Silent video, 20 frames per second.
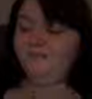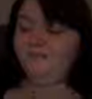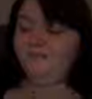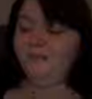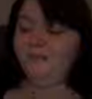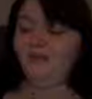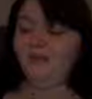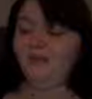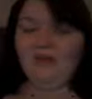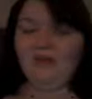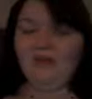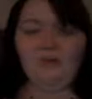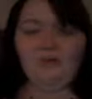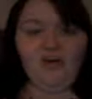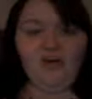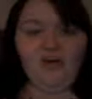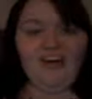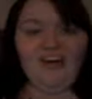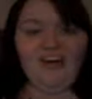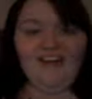a lot
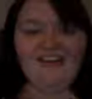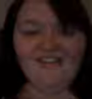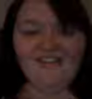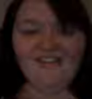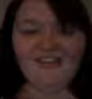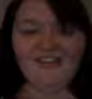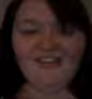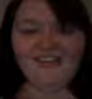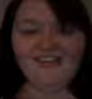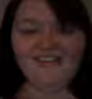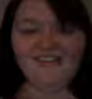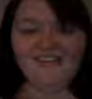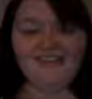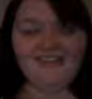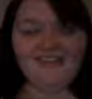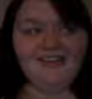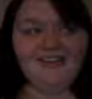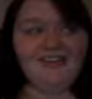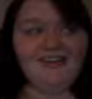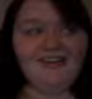more effort
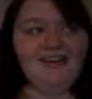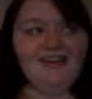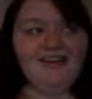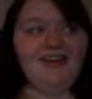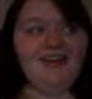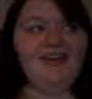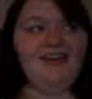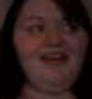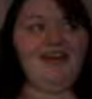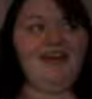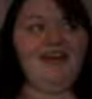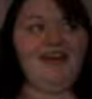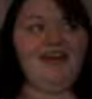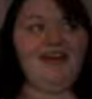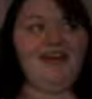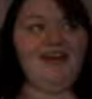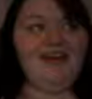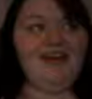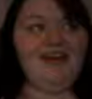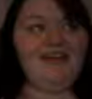
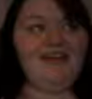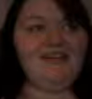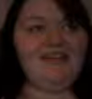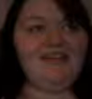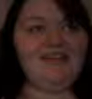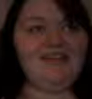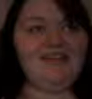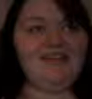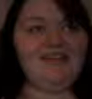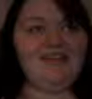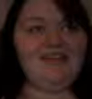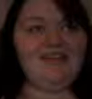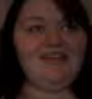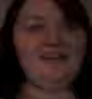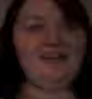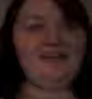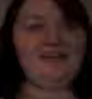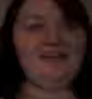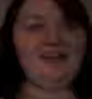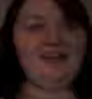and
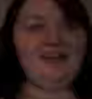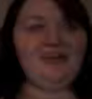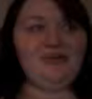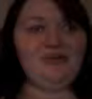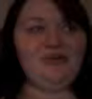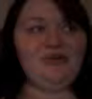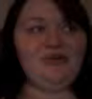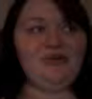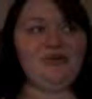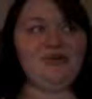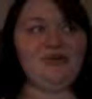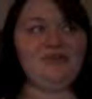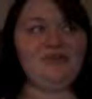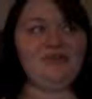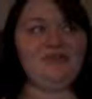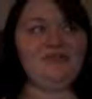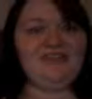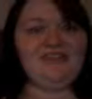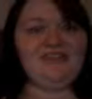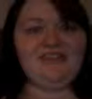a lot more
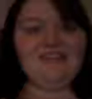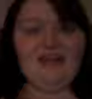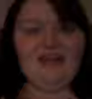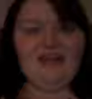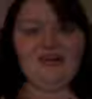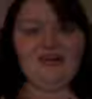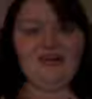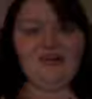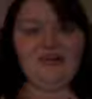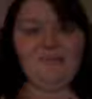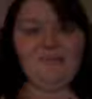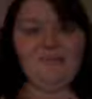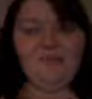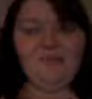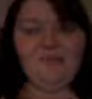desire.